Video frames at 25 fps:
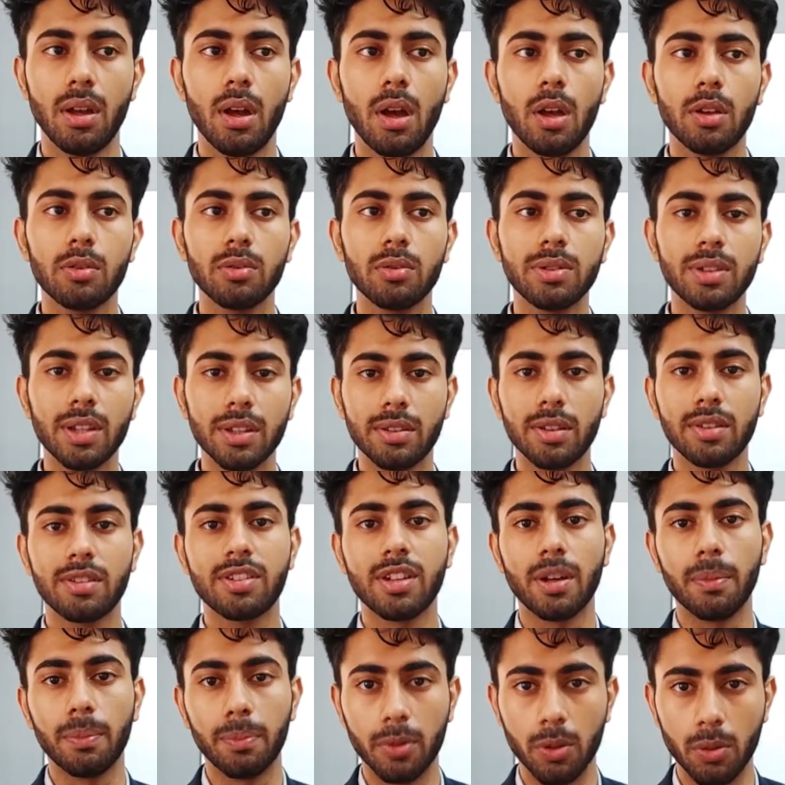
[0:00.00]
So this is
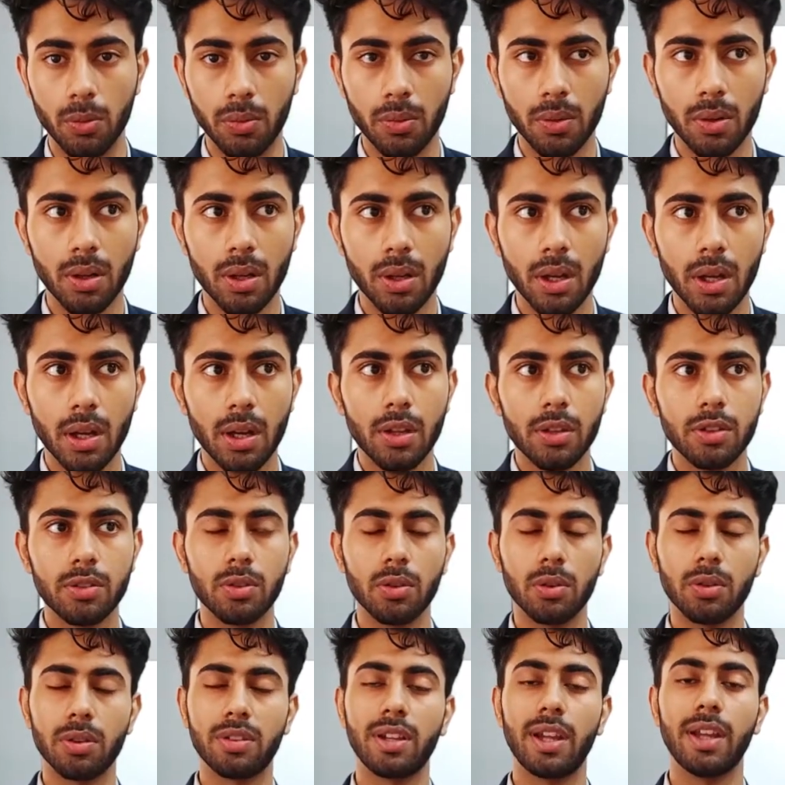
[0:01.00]
step 2.
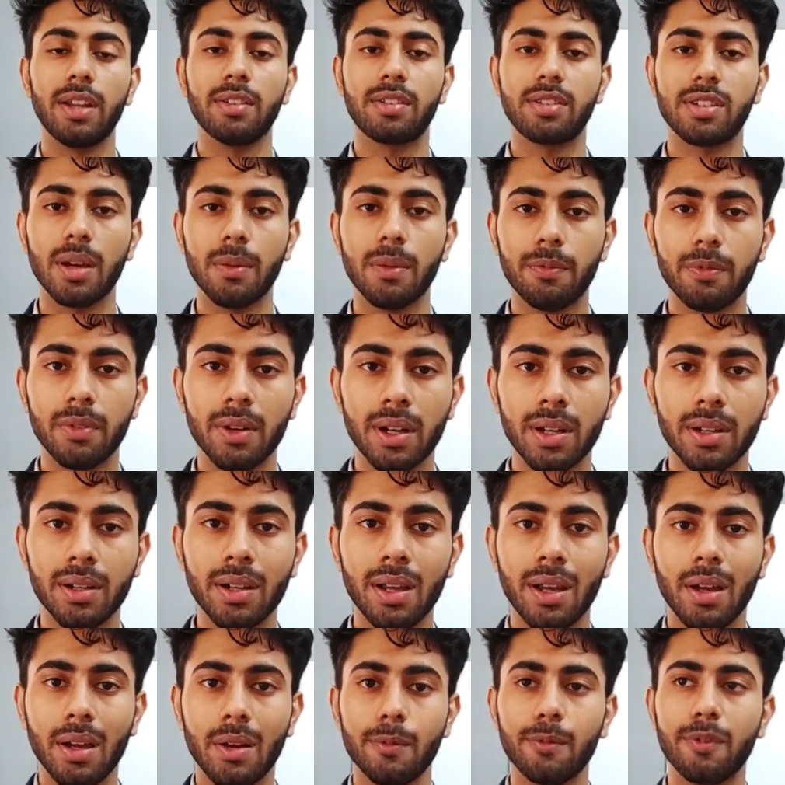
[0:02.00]
So in step 1,
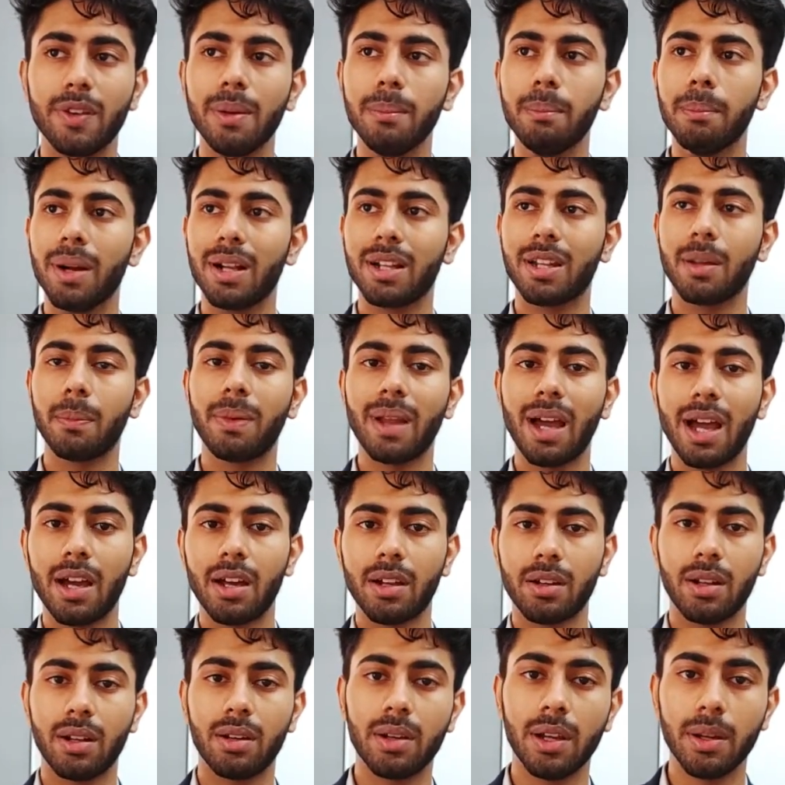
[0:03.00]
we multiply
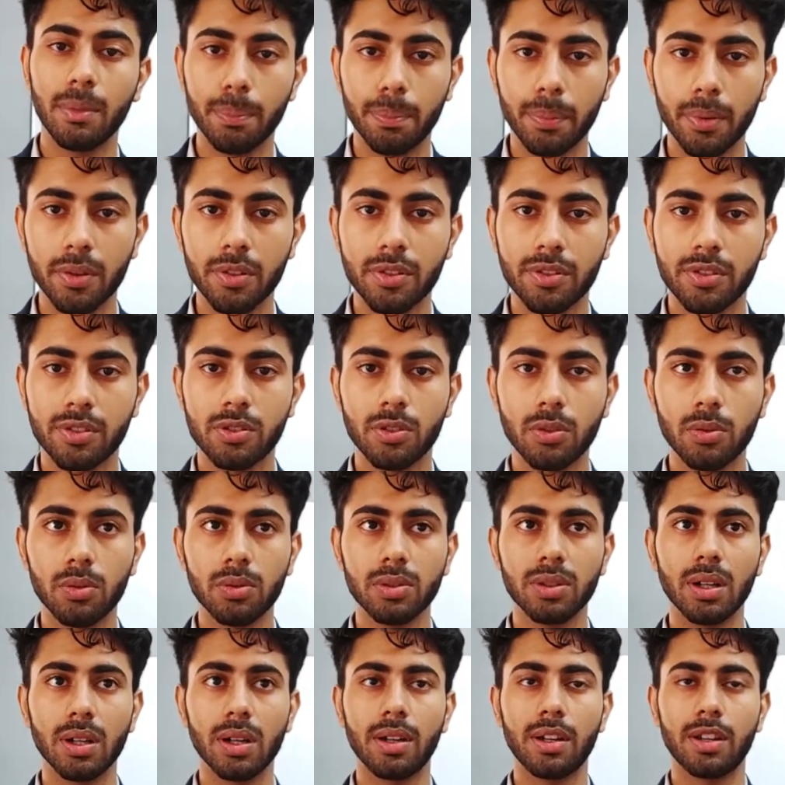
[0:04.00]
our inputs to
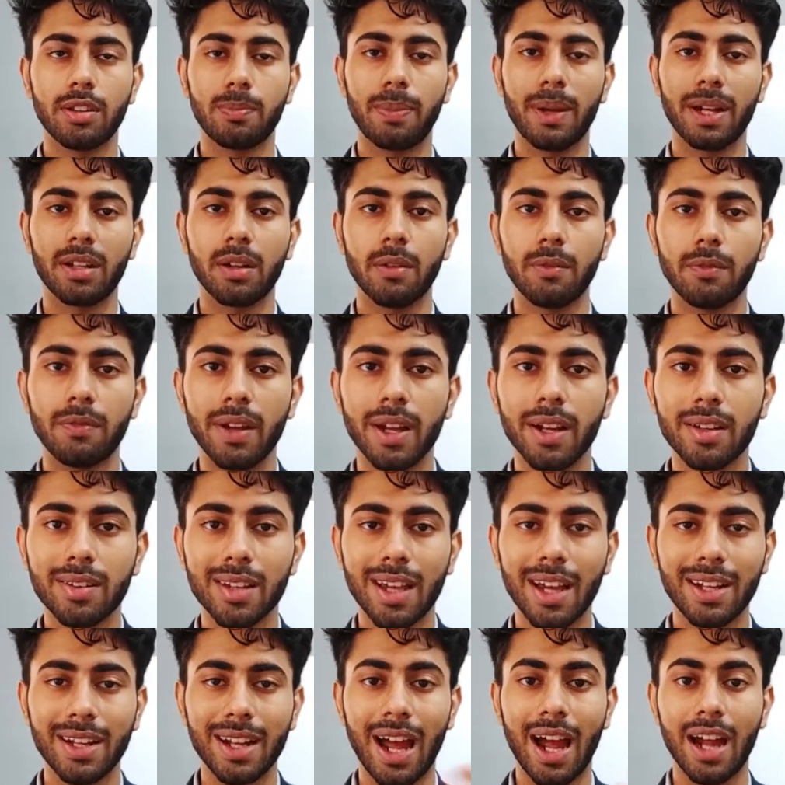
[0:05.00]
the respective weights
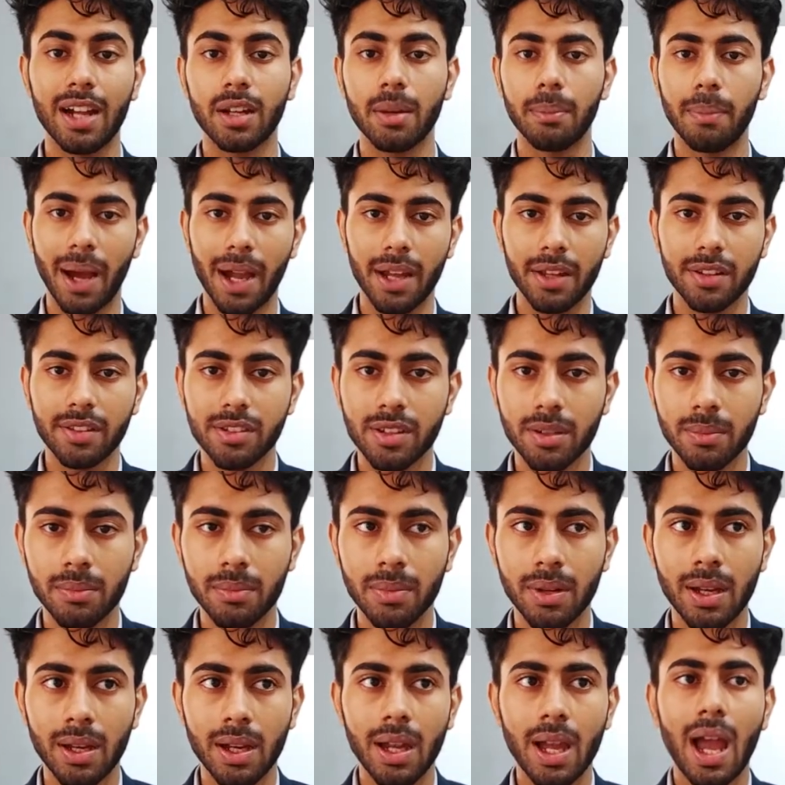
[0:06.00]
and add a bias term.
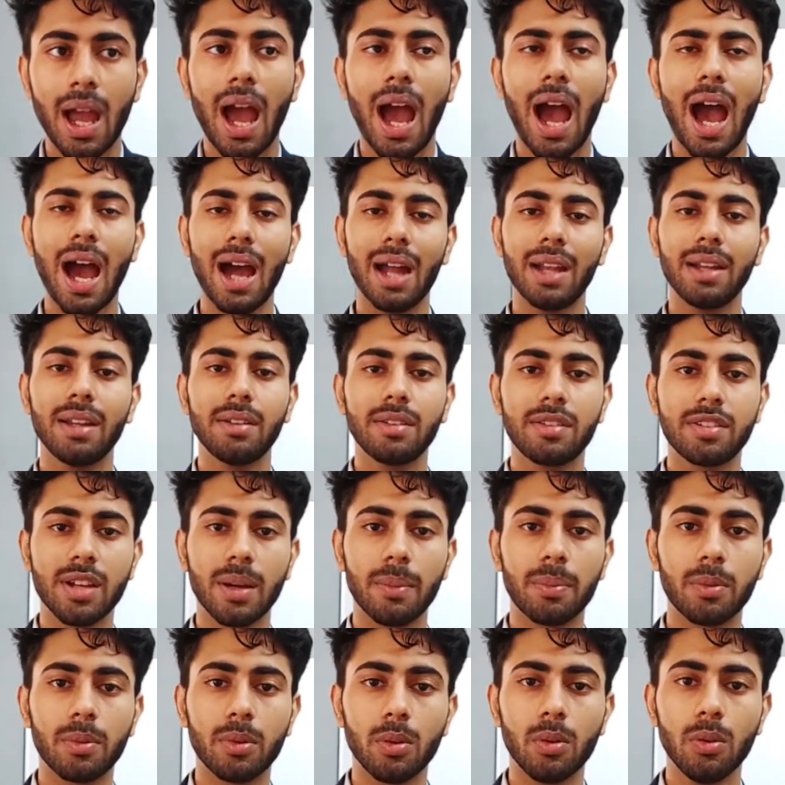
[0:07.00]
And in
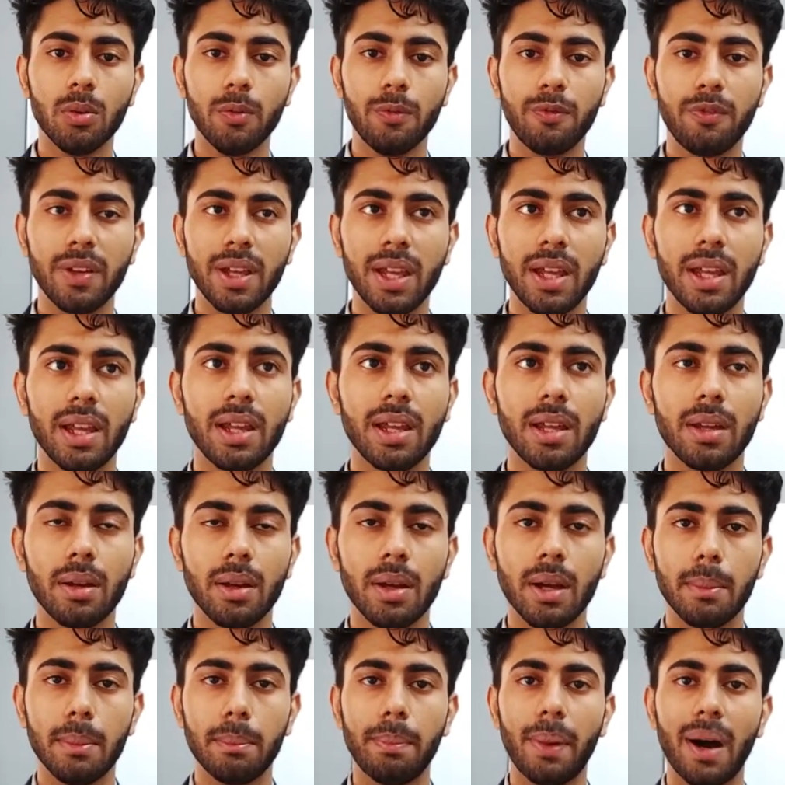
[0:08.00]
step 2,
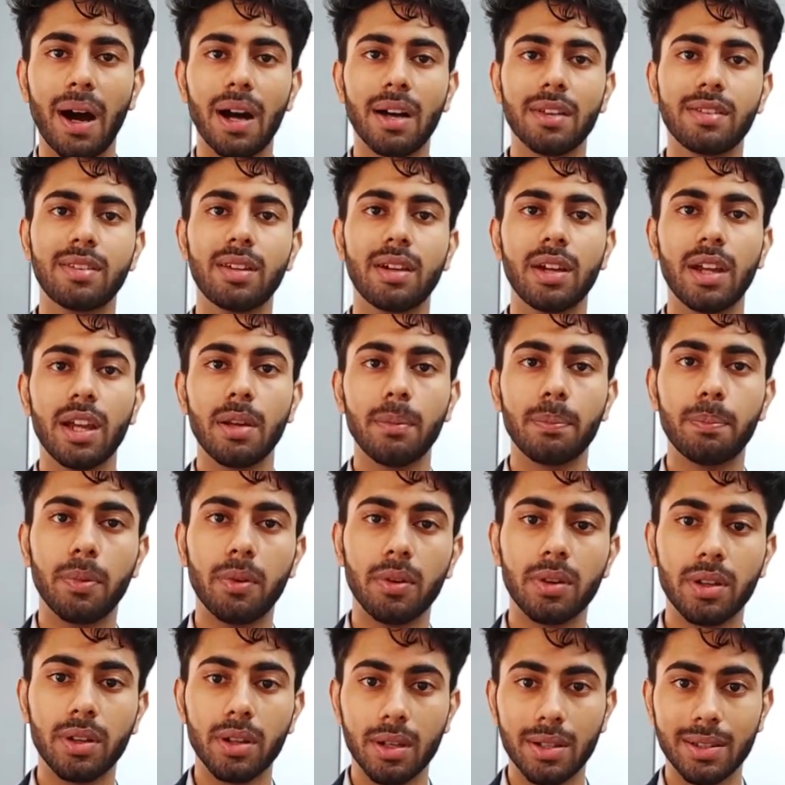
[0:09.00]
we pass the
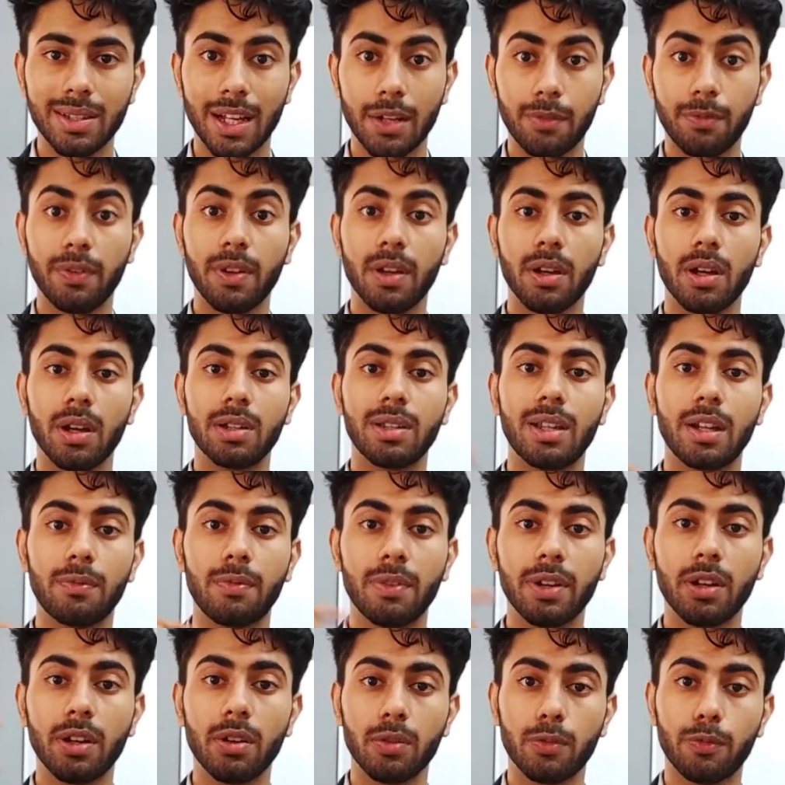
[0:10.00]
input that
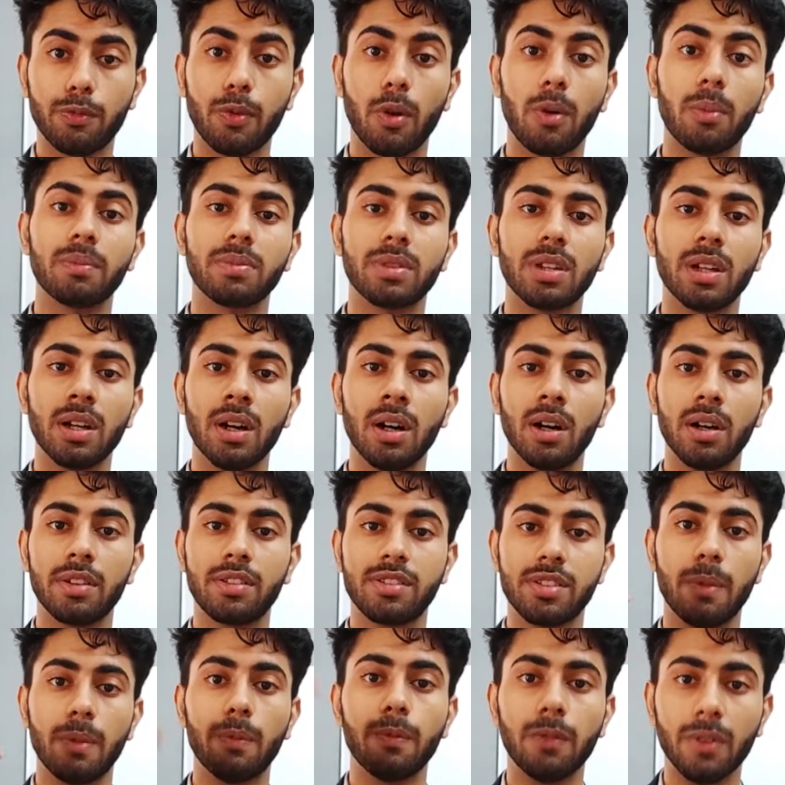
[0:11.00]
we got from the
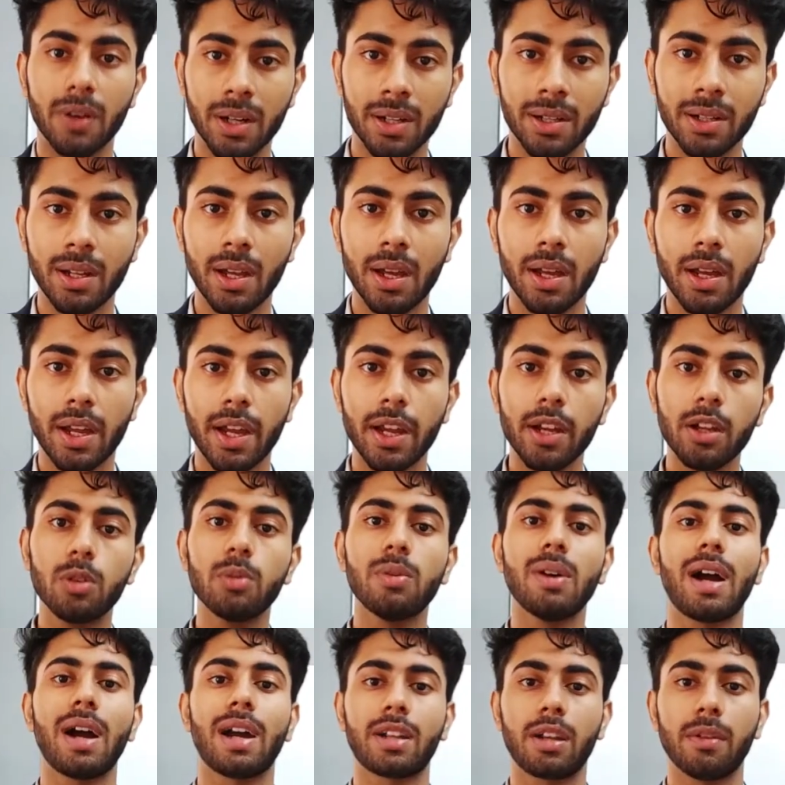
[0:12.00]
step 1 into
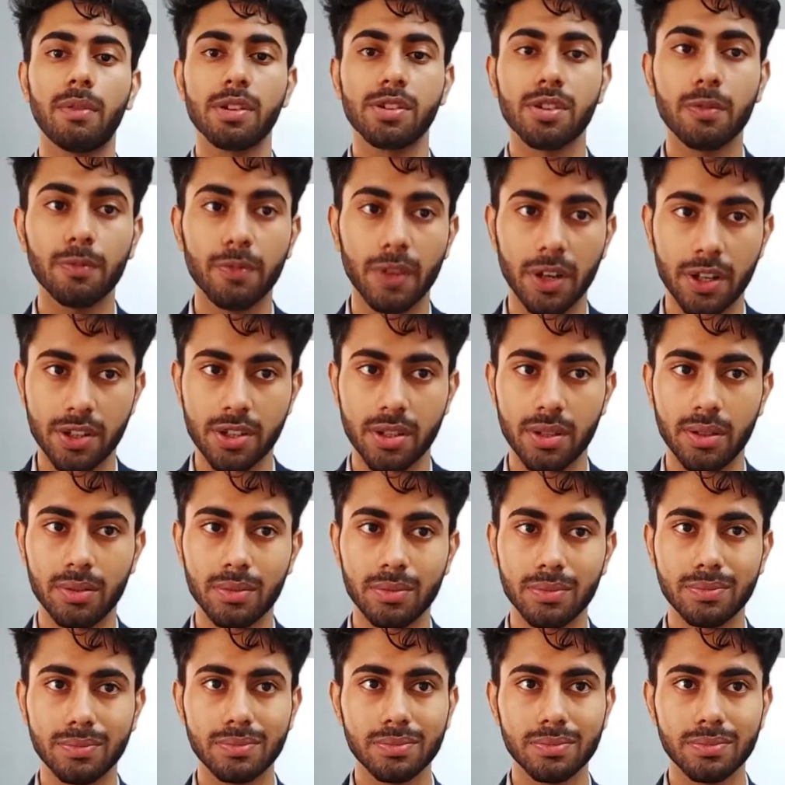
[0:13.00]
an activation function.